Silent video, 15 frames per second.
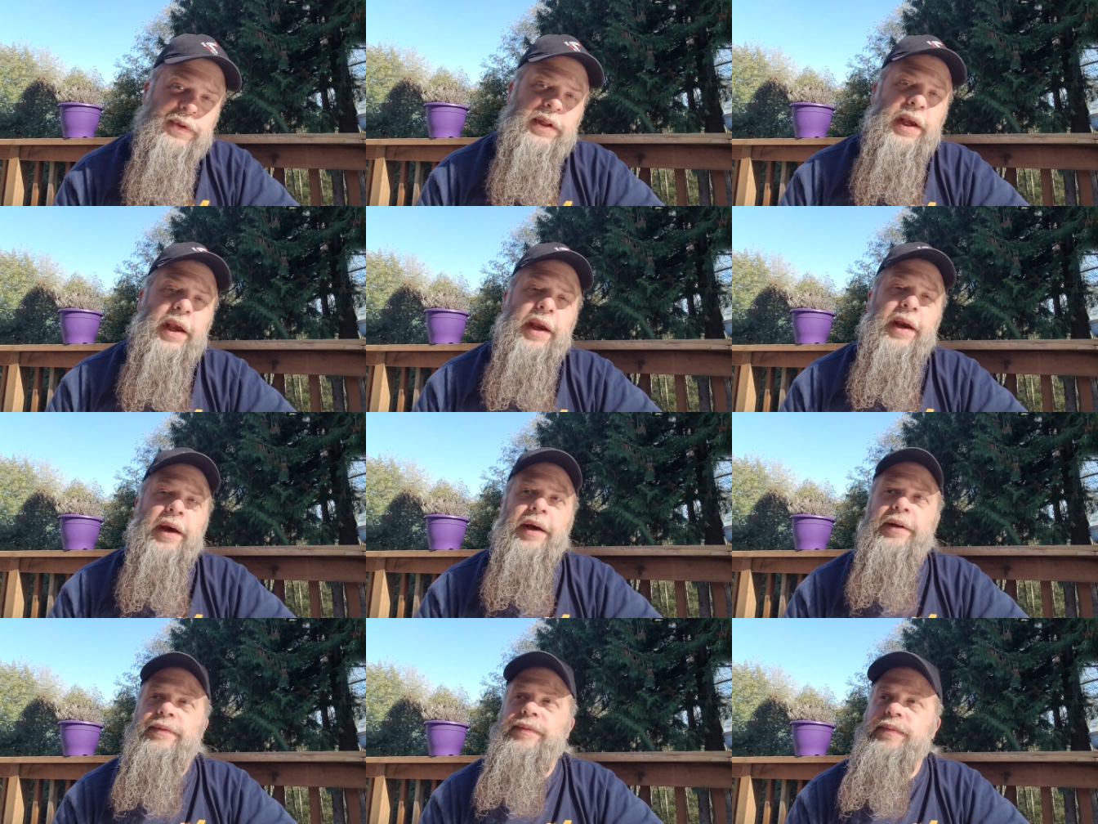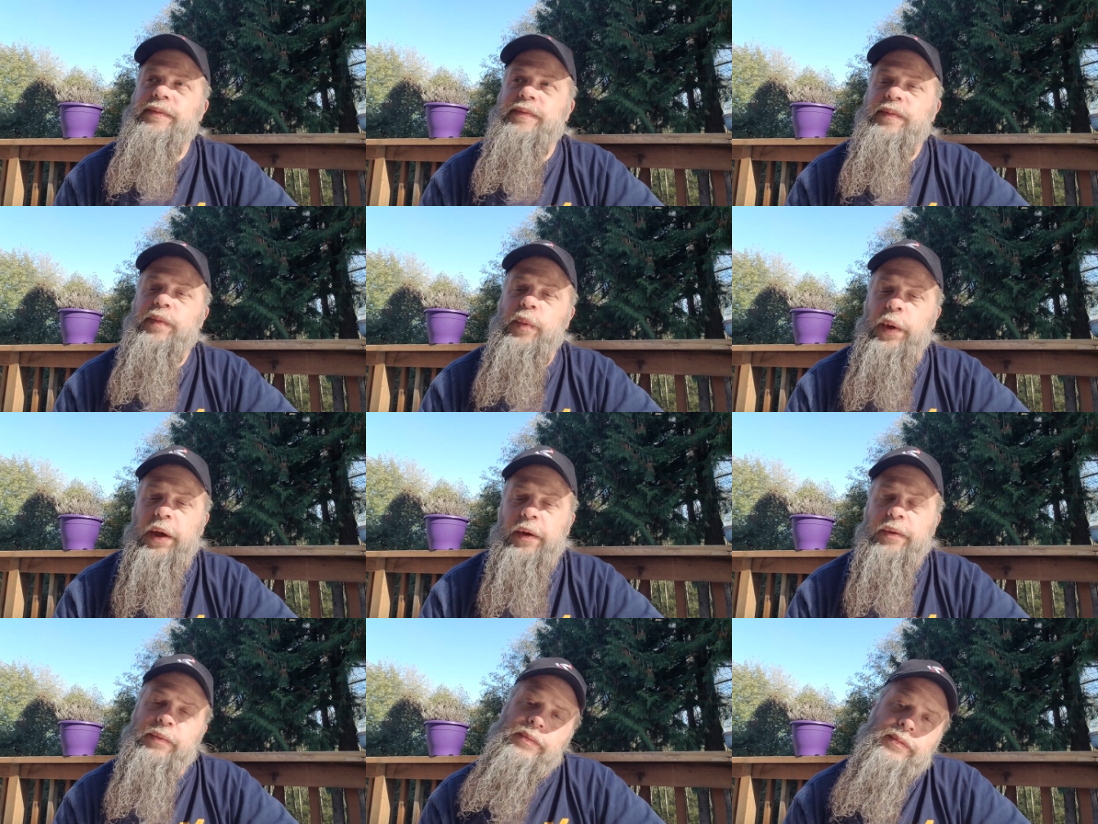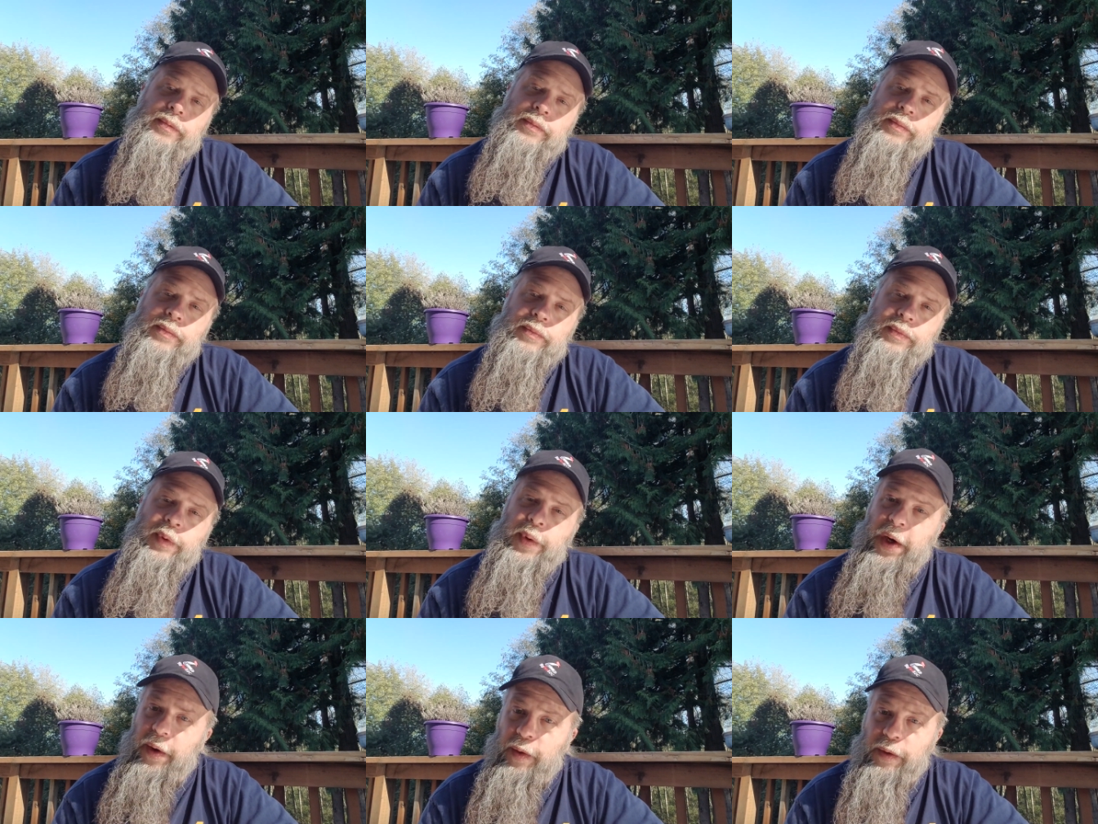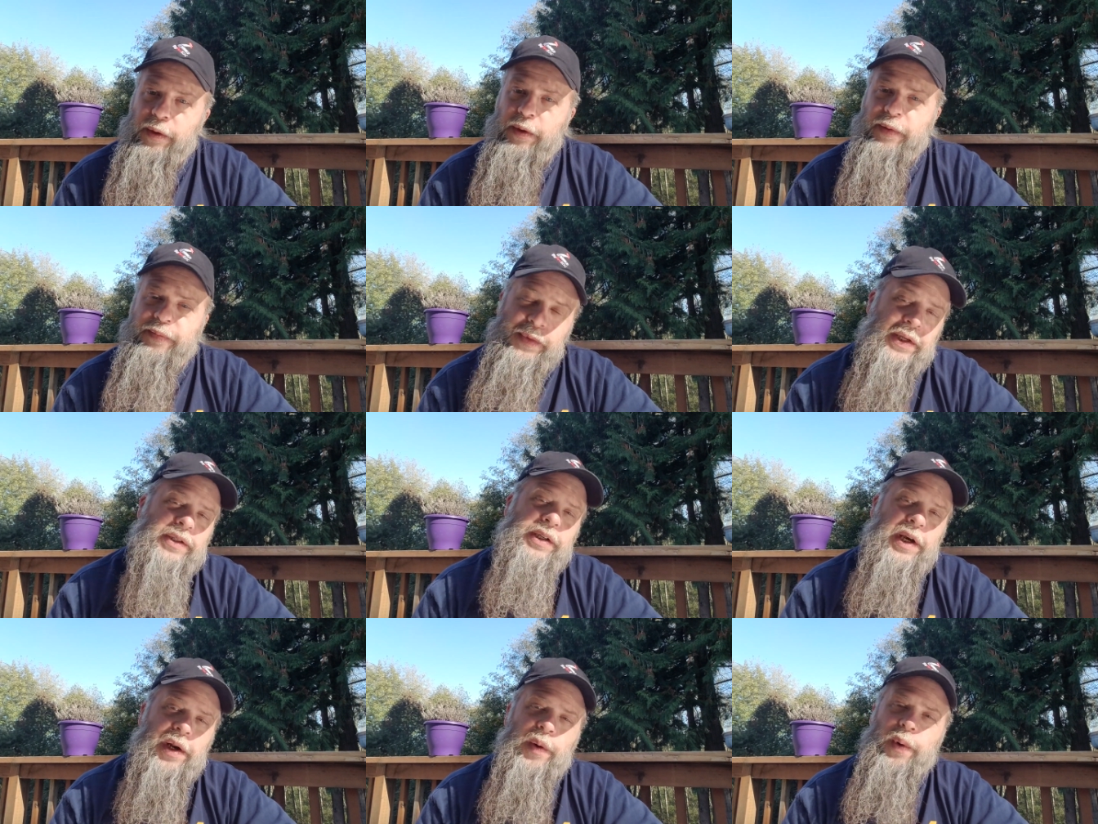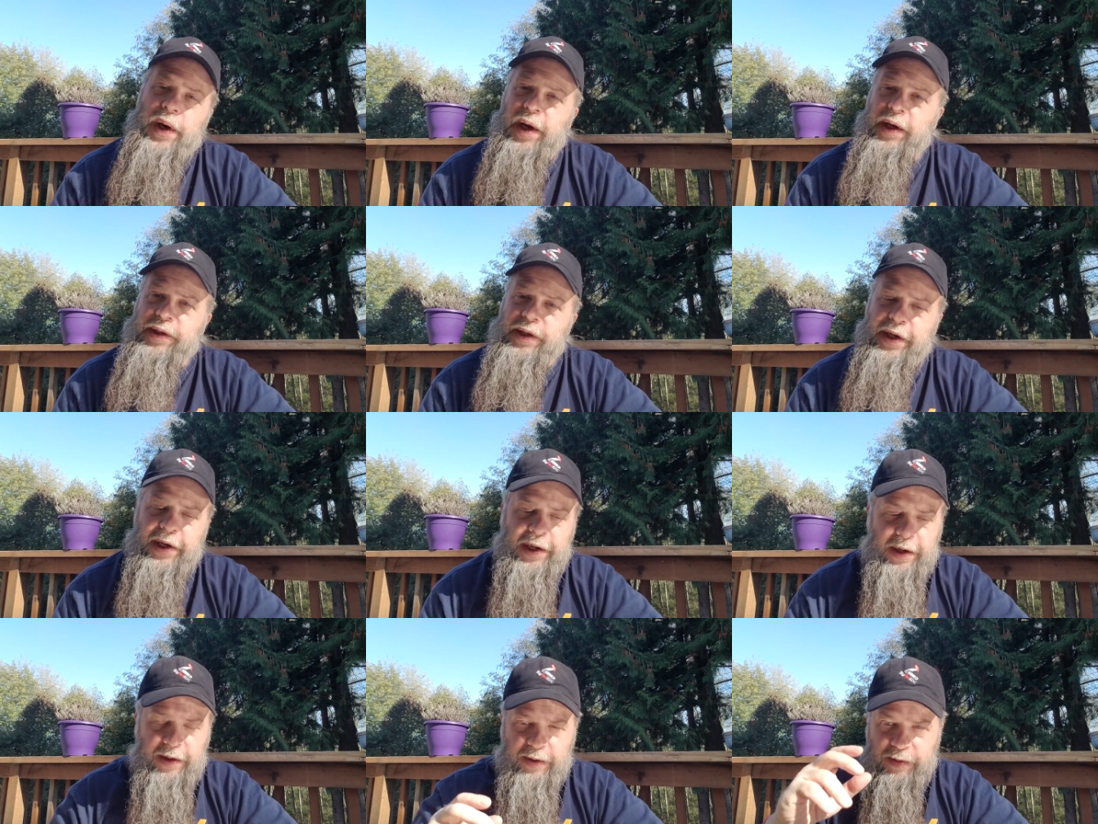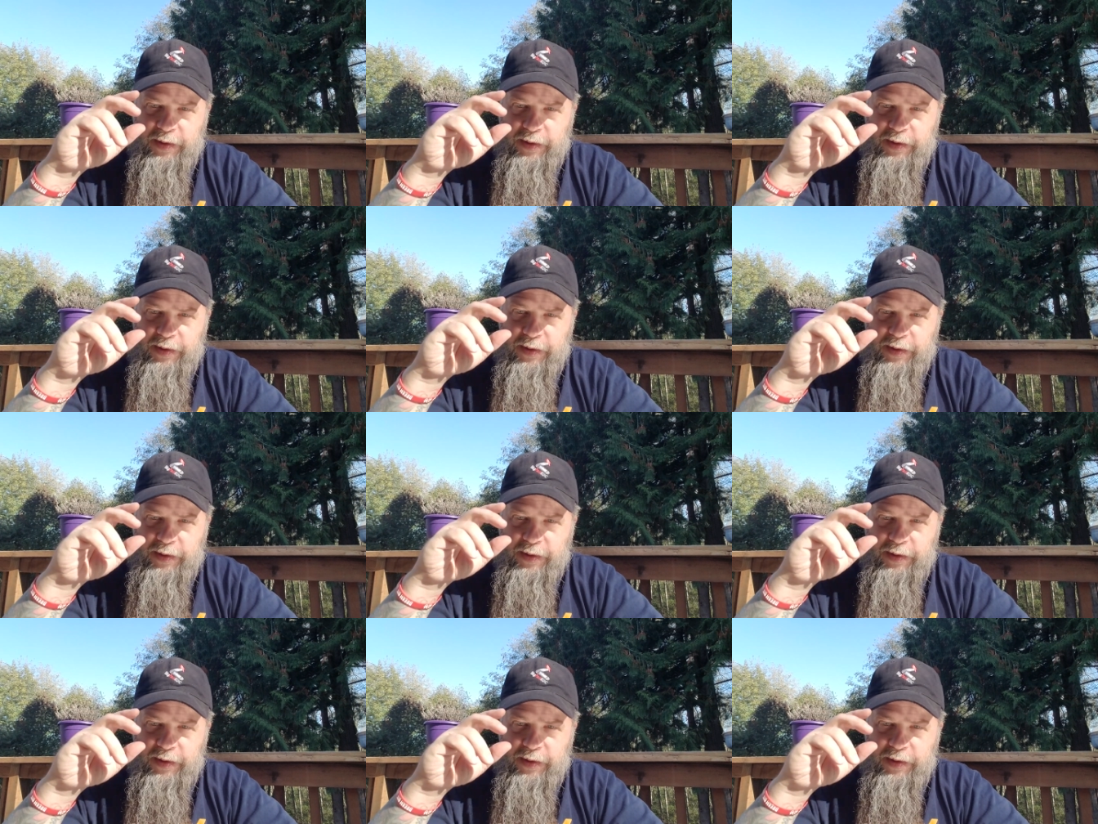And, well, there we go. That's kind of why I stayed here.